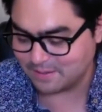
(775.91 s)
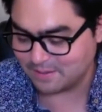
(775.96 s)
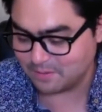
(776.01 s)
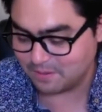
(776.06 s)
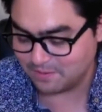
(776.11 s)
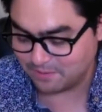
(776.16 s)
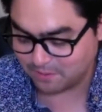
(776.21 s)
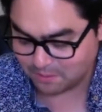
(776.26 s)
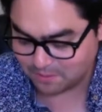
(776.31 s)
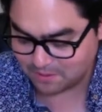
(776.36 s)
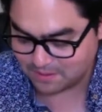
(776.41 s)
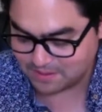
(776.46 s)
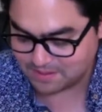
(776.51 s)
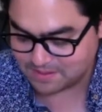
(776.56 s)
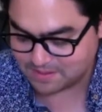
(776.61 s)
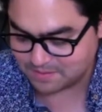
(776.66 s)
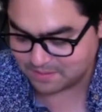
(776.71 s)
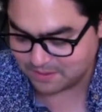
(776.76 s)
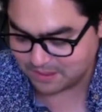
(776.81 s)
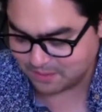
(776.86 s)
We
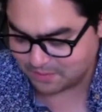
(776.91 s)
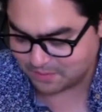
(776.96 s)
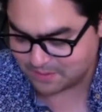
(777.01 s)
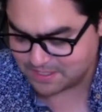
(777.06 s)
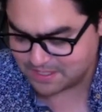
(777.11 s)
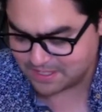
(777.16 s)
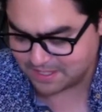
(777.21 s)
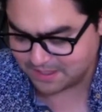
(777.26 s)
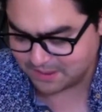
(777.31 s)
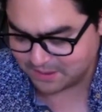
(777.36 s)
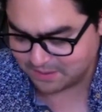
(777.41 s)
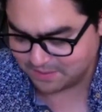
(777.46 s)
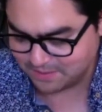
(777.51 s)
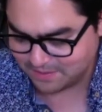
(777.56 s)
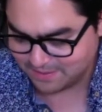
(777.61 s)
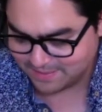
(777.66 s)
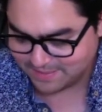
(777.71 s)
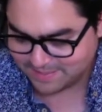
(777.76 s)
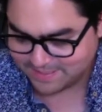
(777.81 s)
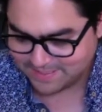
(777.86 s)
always say it all.
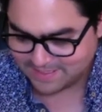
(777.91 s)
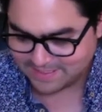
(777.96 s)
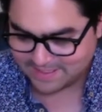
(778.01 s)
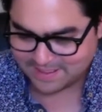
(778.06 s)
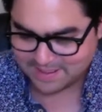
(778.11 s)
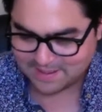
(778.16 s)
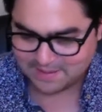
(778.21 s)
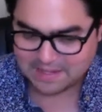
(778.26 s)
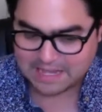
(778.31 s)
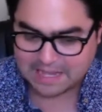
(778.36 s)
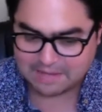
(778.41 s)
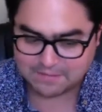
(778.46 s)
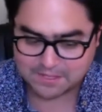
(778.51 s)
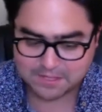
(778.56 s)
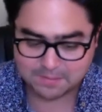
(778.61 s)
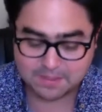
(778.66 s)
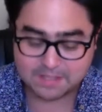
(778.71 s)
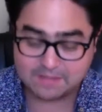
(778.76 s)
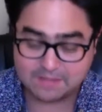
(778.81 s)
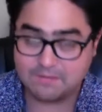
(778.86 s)
Have
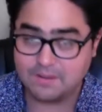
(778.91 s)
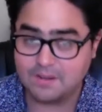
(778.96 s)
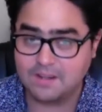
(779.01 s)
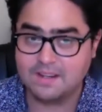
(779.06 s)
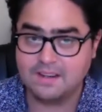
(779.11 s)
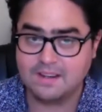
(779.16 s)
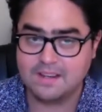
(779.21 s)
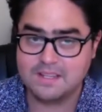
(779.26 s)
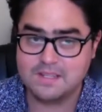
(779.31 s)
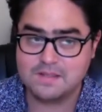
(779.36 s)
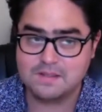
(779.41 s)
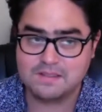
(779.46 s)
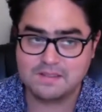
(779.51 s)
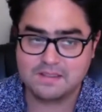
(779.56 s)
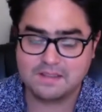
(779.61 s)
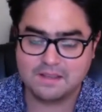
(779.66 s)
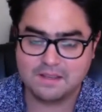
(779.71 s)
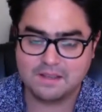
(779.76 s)
something very nice